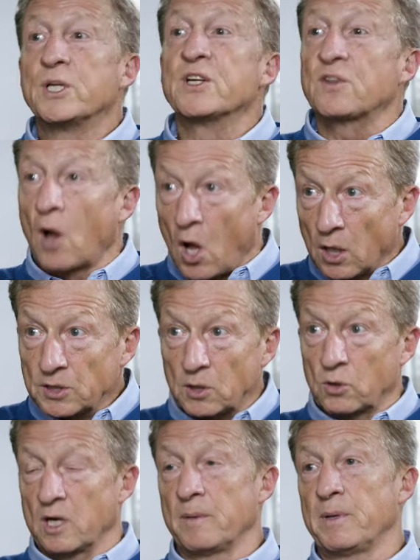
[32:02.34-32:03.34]
which is
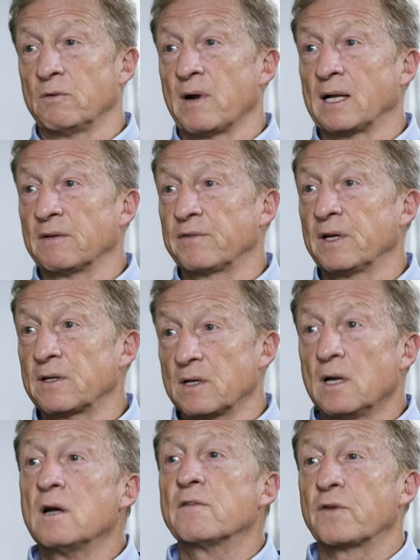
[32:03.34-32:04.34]
also going to be
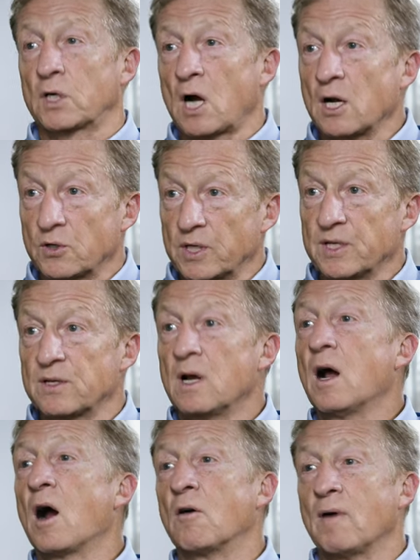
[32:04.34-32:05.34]
relevant for
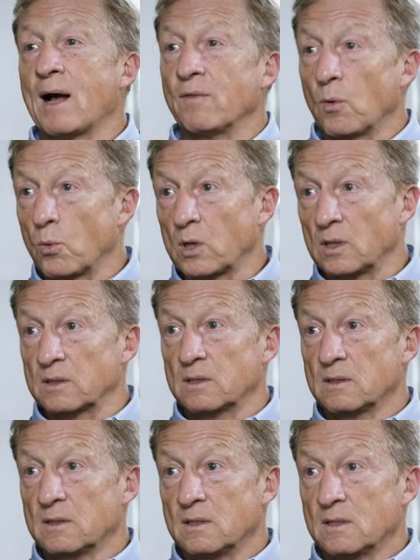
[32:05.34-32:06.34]
countries around the
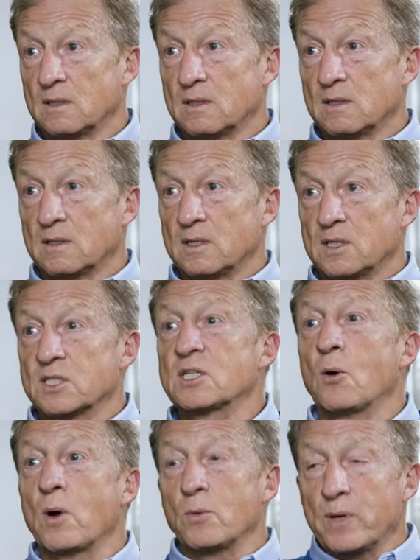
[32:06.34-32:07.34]
world.
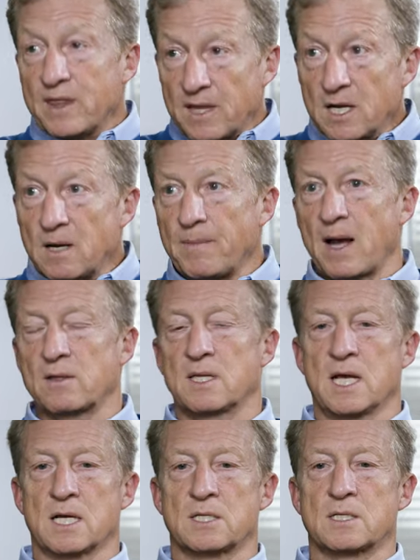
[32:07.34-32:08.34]
So when we think
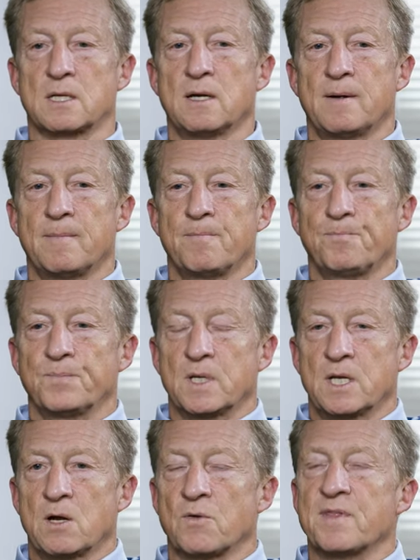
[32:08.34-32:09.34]
about this,
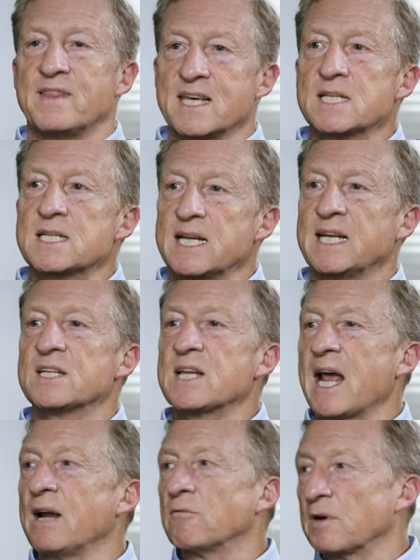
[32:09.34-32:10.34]
you know, this
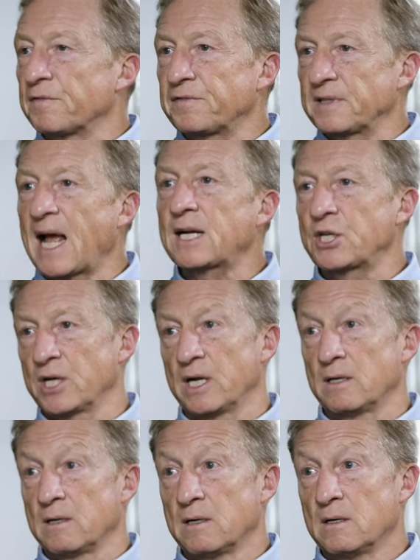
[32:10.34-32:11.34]
is a
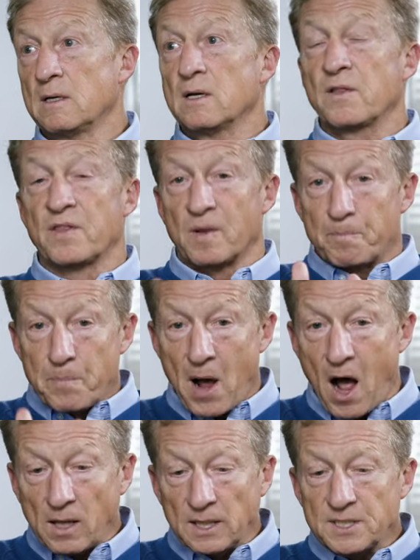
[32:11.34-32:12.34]
reflection, the
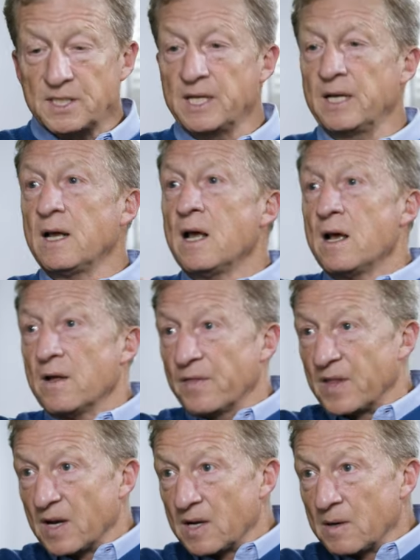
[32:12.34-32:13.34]
policy,
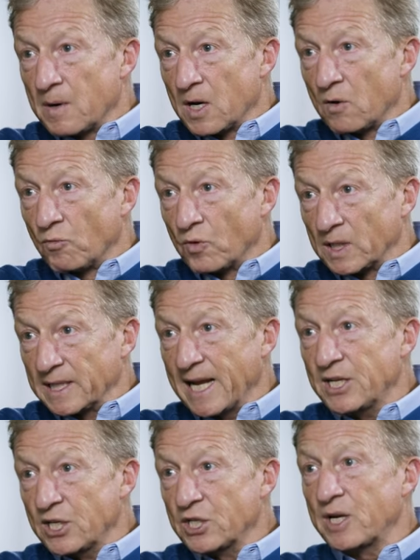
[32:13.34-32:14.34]
the
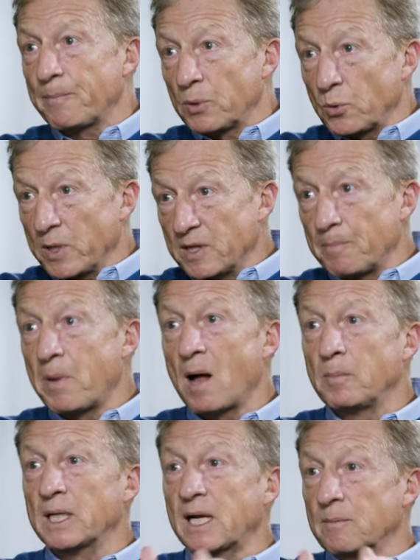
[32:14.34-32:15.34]
relationship between the
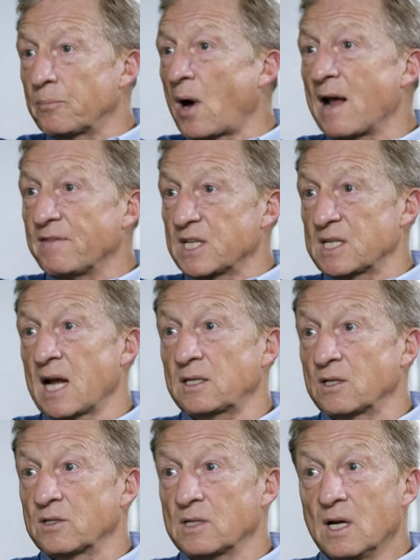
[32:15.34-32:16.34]
public and private
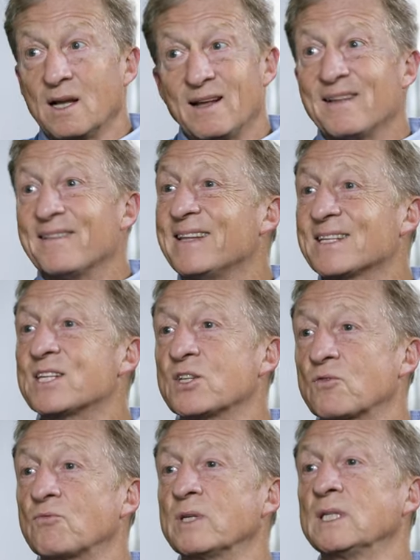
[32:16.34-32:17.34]
sectors. This
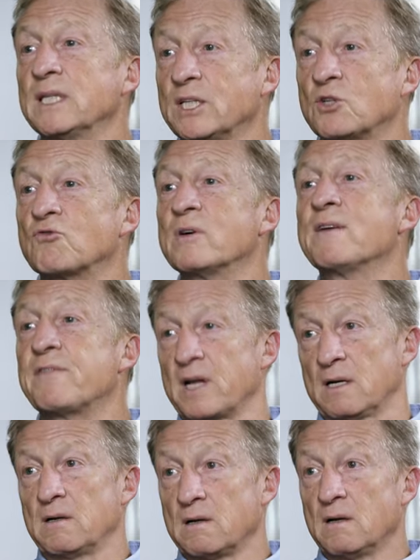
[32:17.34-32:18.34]
is really
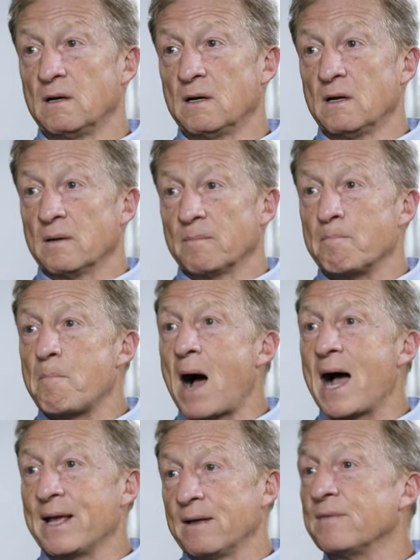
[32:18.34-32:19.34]
driven
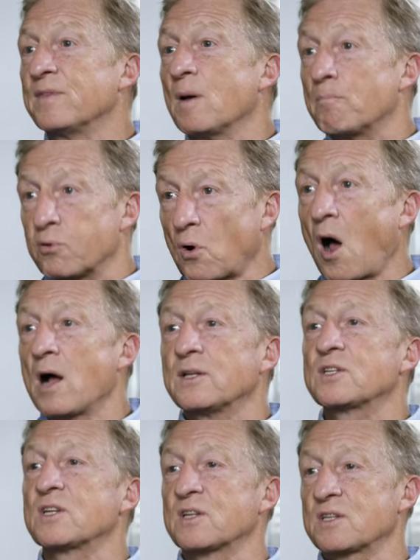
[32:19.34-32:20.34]
by the
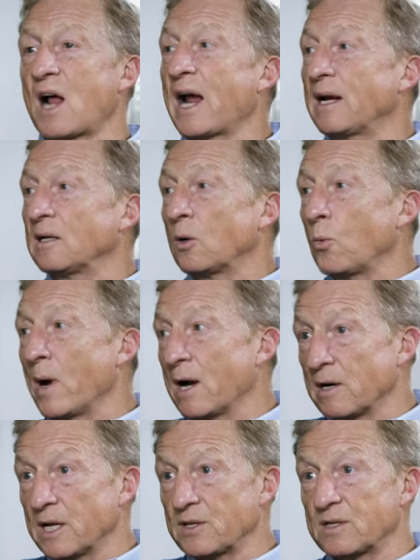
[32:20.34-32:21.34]
broad societal
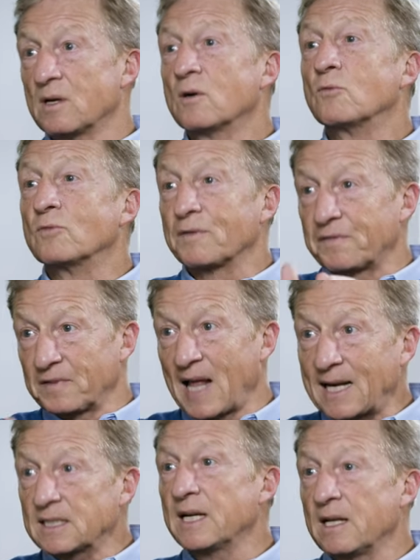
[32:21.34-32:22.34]
awareness
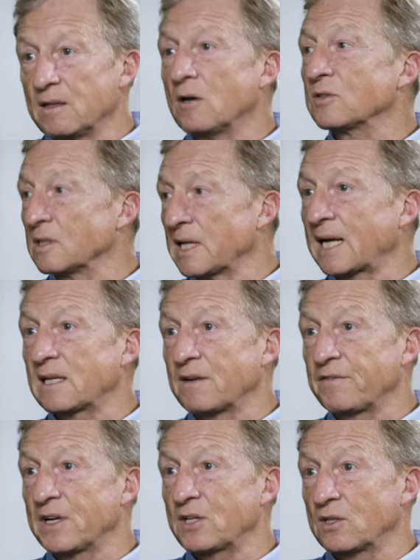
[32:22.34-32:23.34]
reflected in those
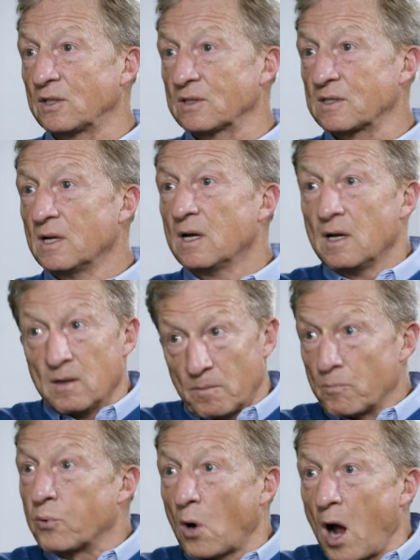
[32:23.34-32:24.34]
elected officials
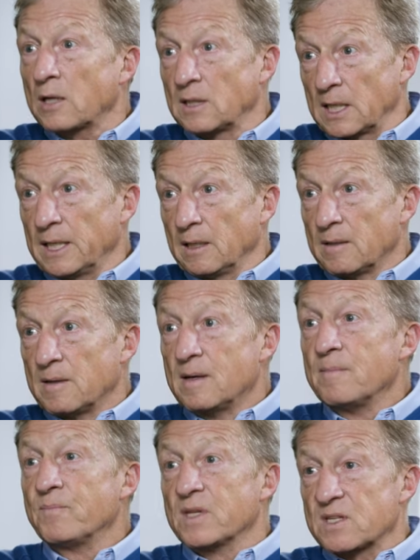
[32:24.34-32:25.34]
broadly
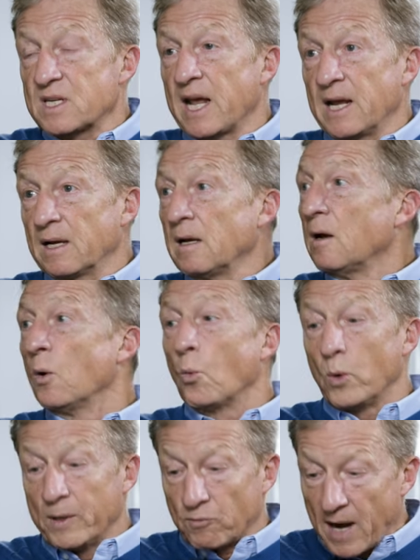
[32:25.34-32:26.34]
saying,
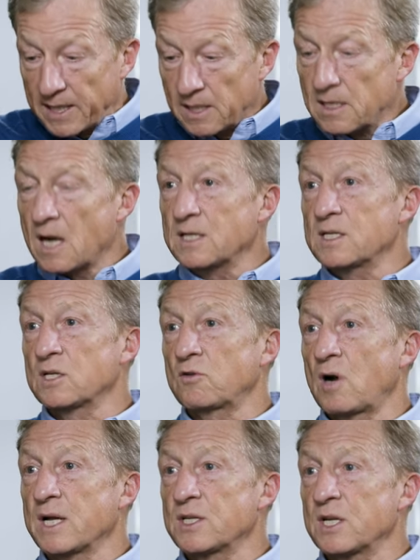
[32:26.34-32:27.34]
we recognize
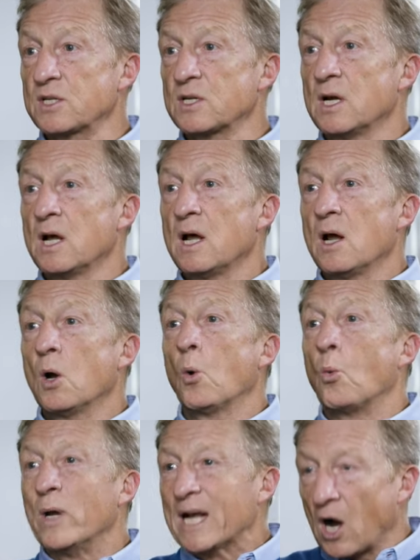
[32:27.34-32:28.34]
this crisis.
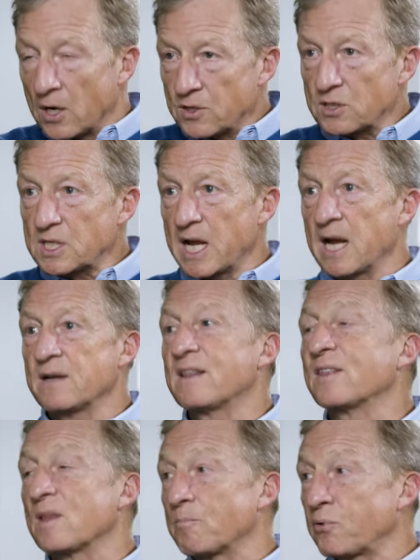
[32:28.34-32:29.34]
We
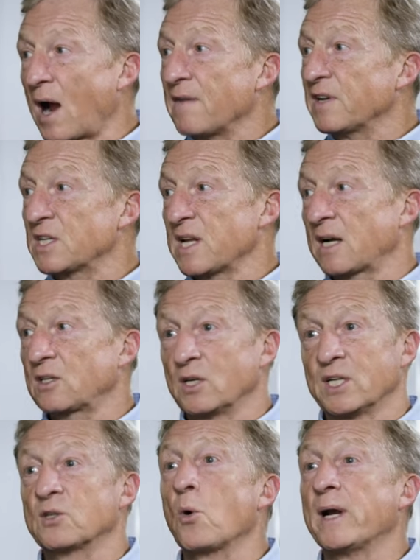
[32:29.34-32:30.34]
understand that the private
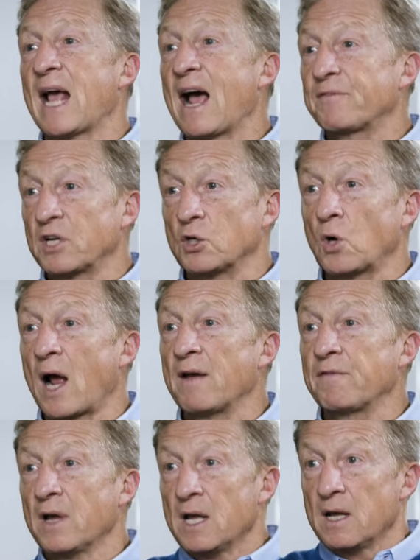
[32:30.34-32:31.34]
sector is going to have to
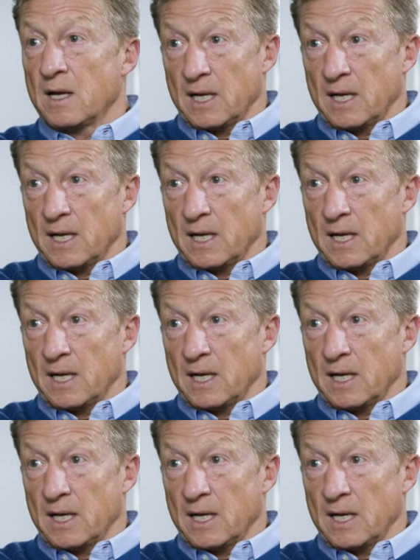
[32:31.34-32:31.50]
drive